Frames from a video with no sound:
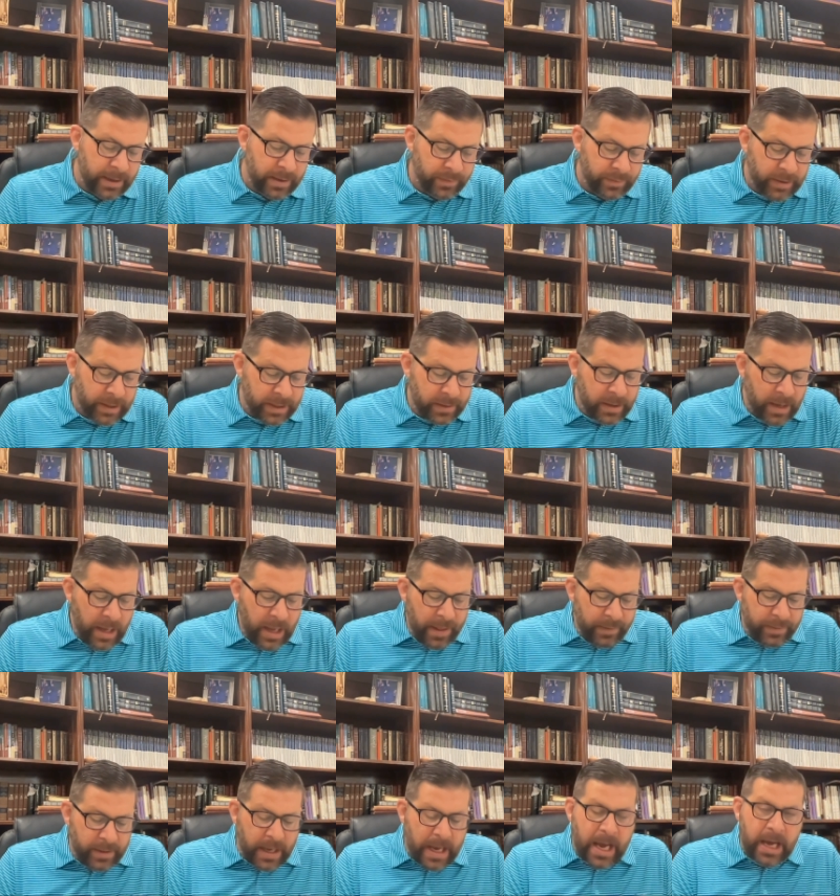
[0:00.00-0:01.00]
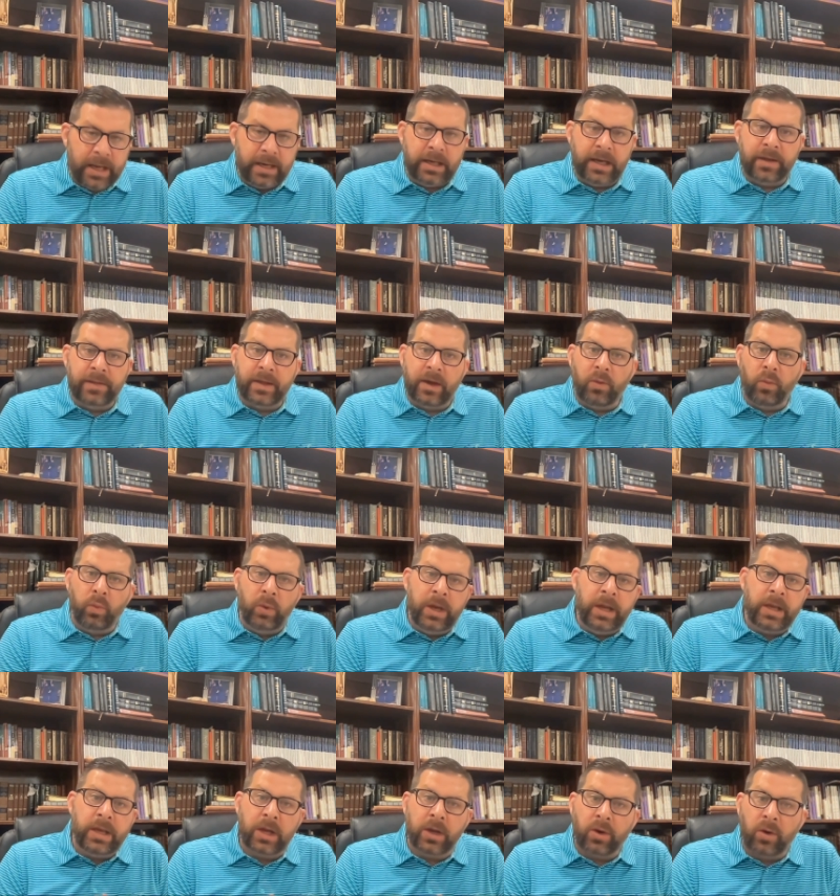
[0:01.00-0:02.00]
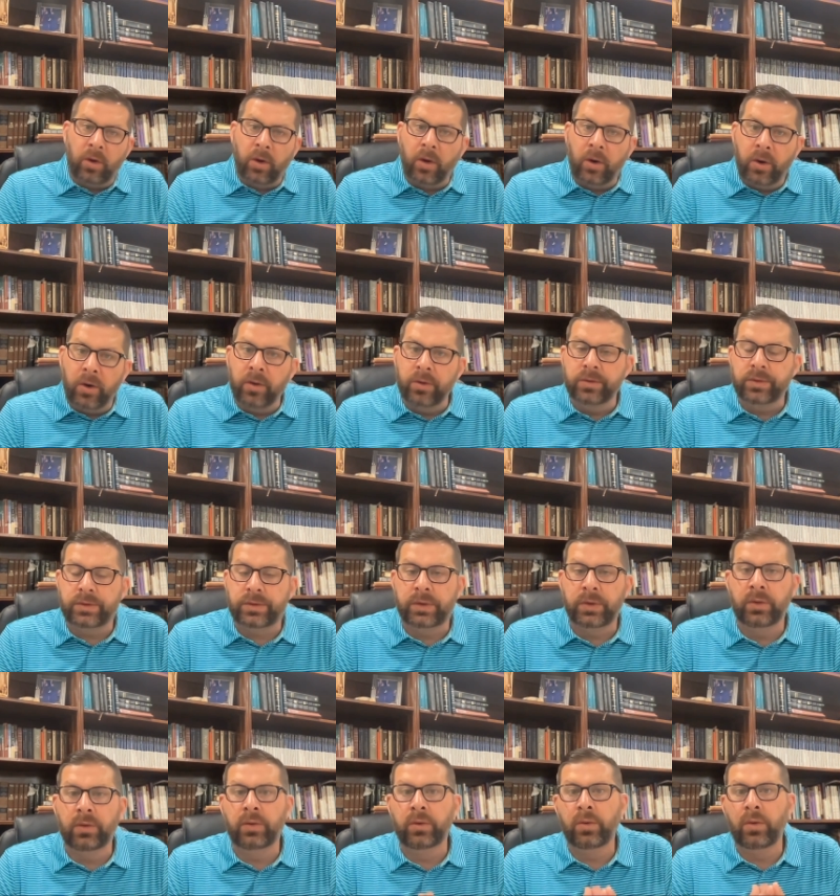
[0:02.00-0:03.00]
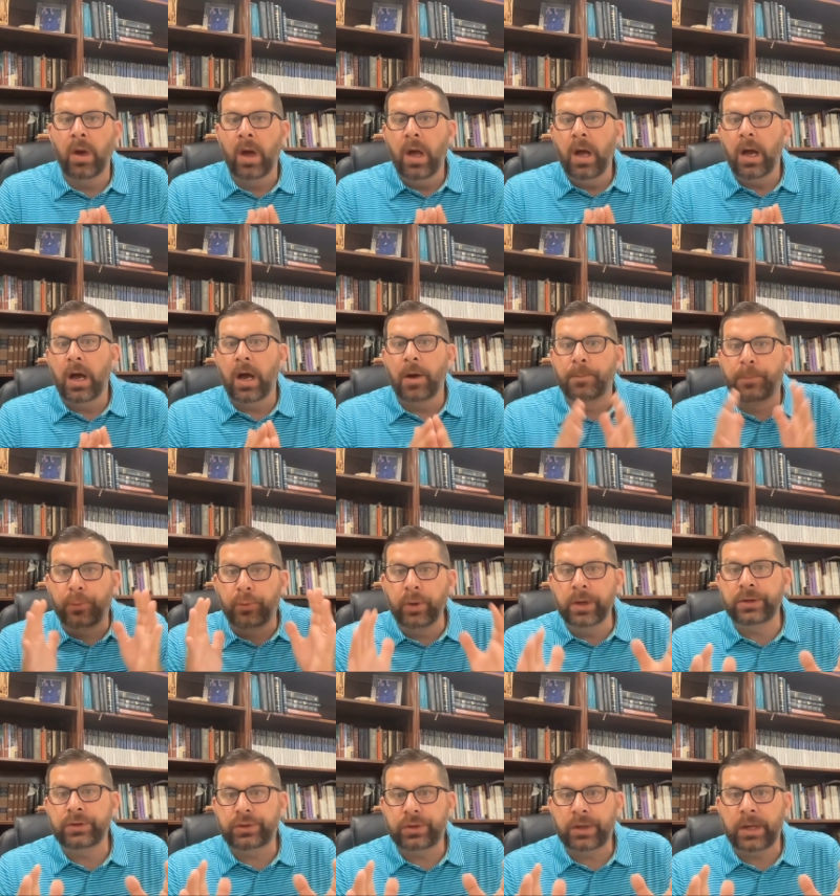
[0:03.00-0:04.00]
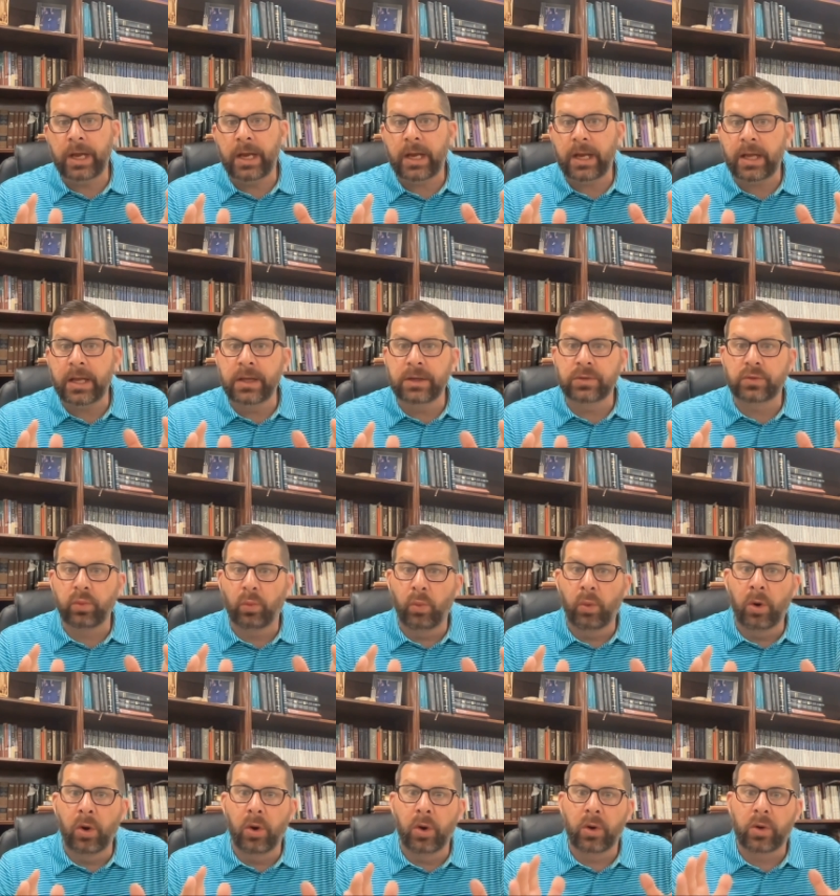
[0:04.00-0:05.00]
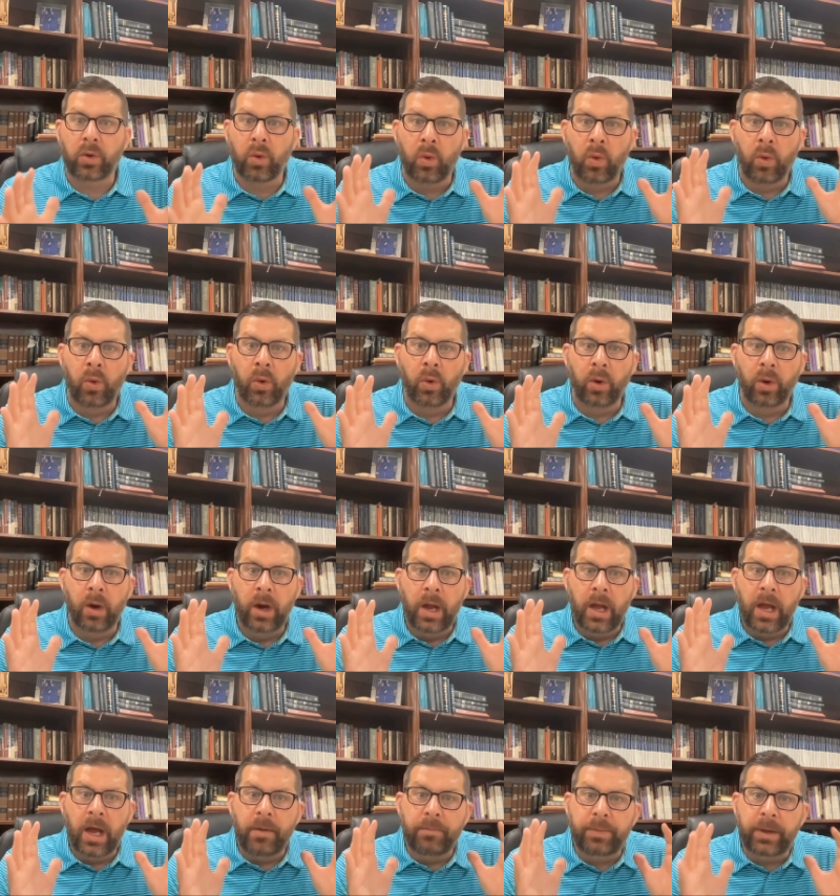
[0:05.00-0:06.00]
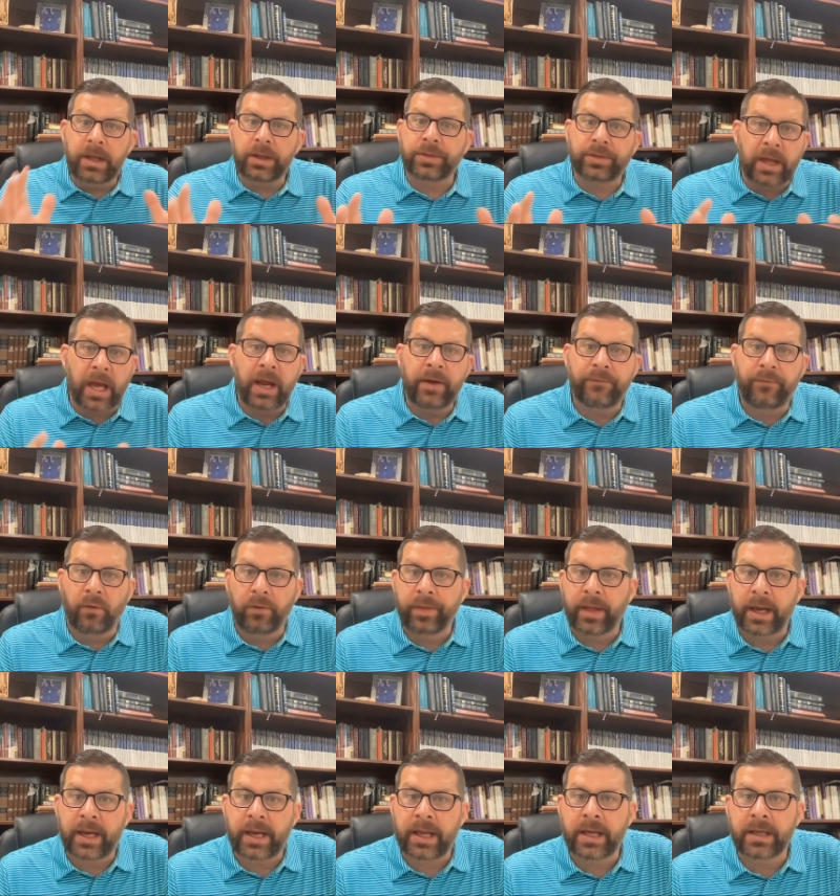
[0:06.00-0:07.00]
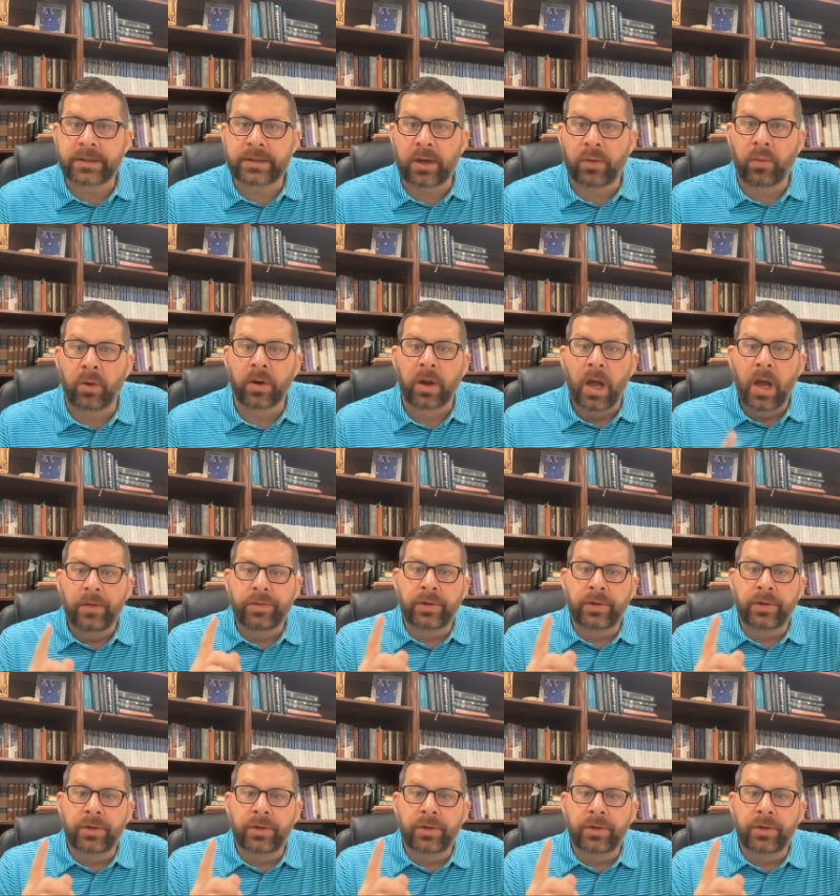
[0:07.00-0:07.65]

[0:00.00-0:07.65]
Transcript: And then the idea that we can learn to appreciate his work or uh, be thankful that he is at work.